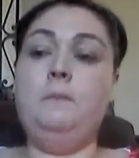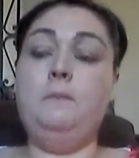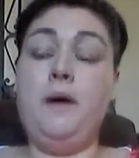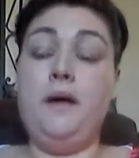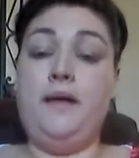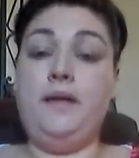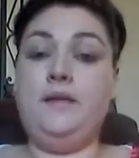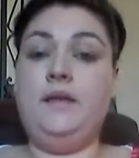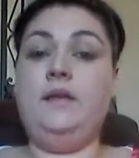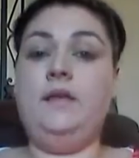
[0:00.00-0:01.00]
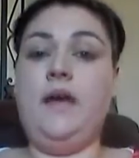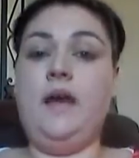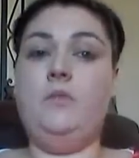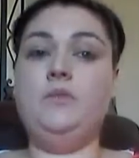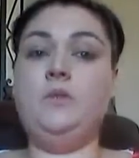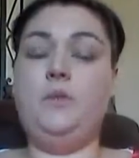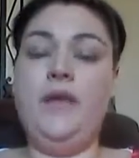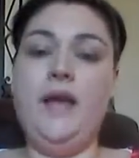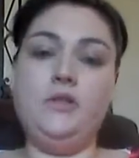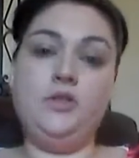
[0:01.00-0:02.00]
But yeah, so we
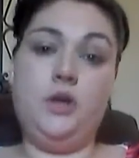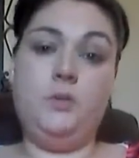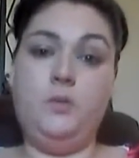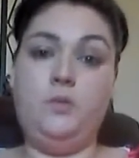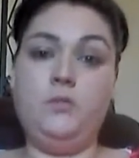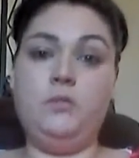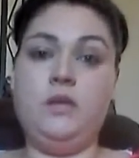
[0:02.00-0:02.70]
had trouble